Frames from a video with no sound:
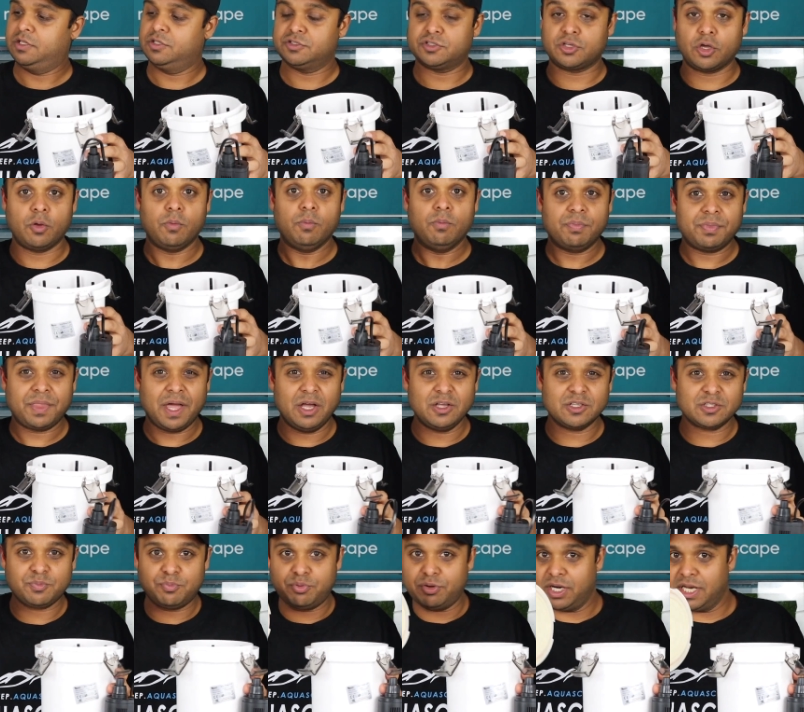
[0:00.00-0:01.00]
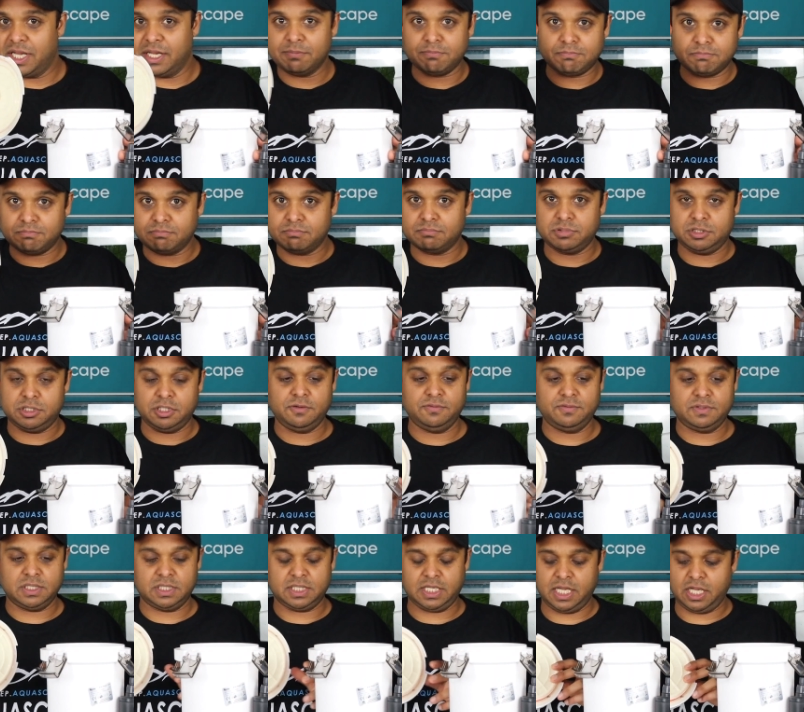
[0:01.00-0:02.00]
So that was pretty
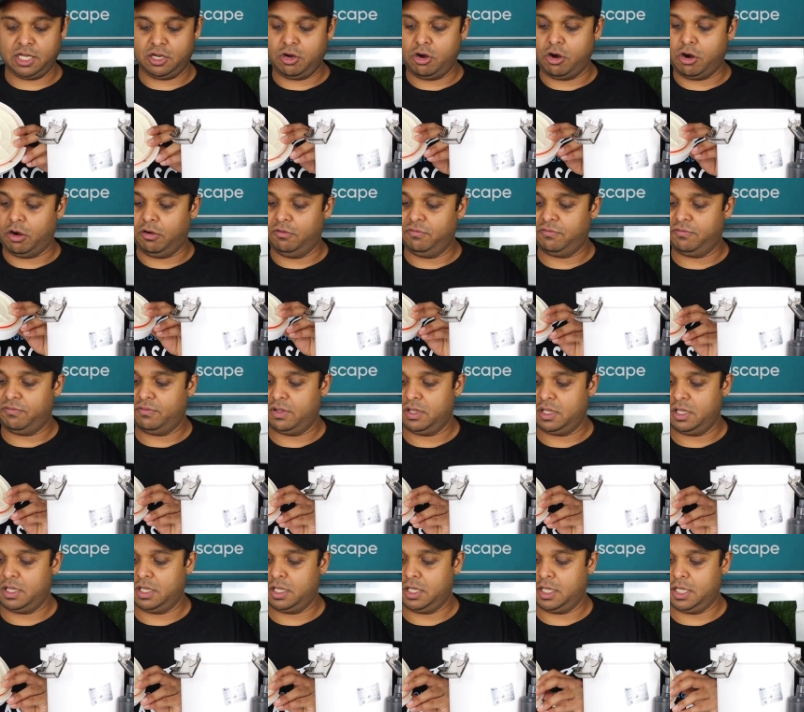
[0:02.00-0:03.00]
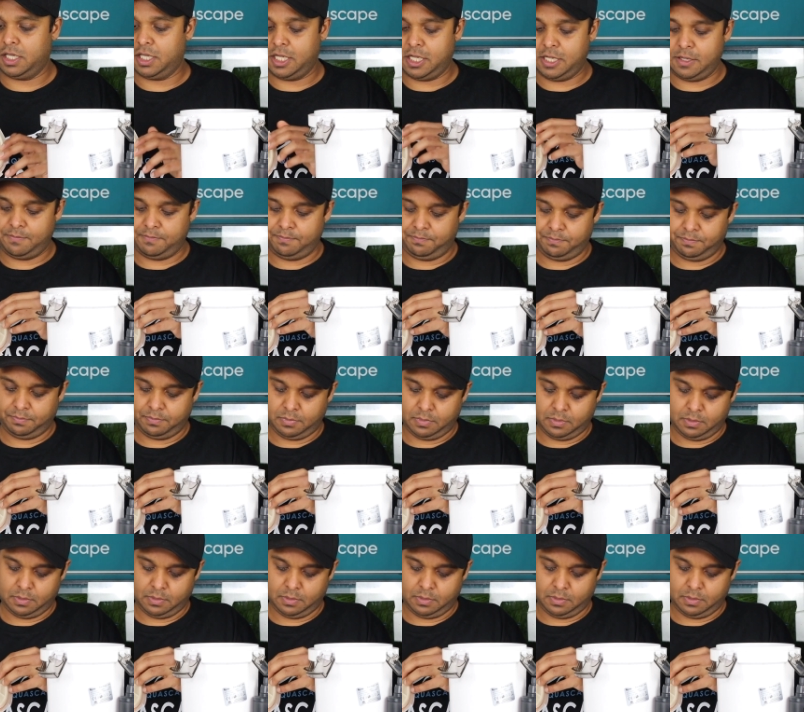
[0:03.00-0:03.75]
tough to take off. Um,